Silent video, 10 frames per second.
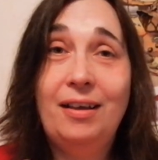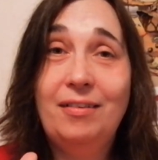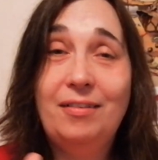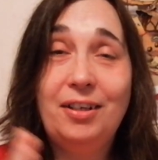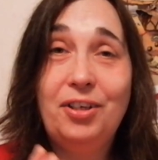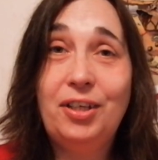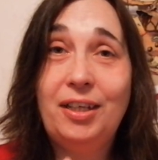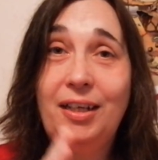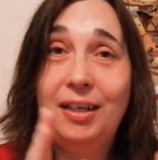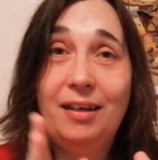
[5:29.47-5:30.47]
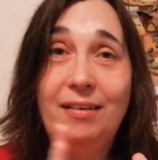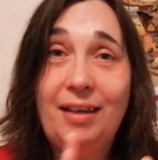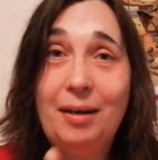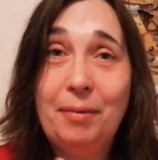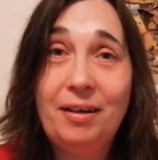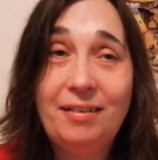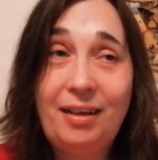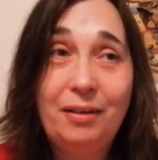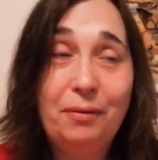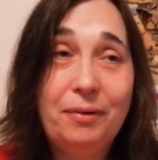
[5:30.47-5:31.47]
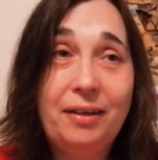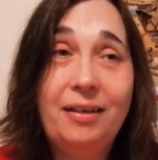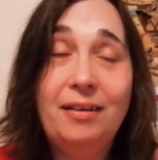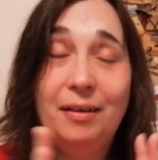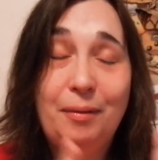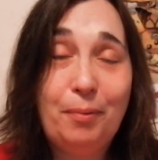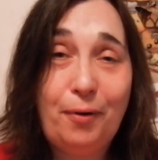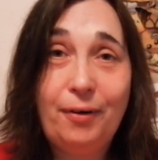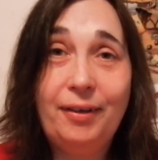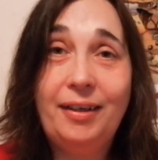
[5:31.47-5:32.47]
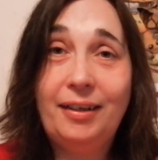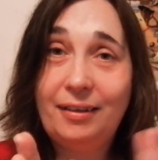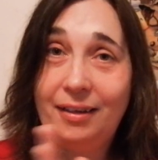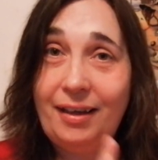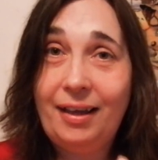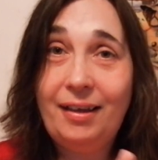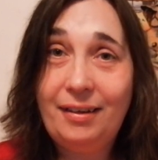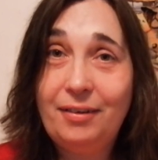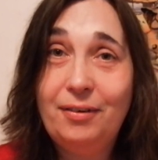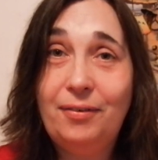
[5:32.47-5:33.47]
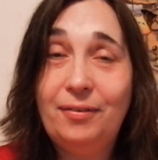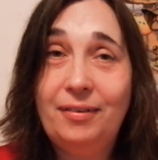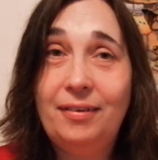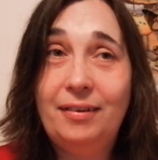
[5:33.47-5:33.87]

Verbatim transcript: stitching, a 10 by 10 grid, parking, uh, you know,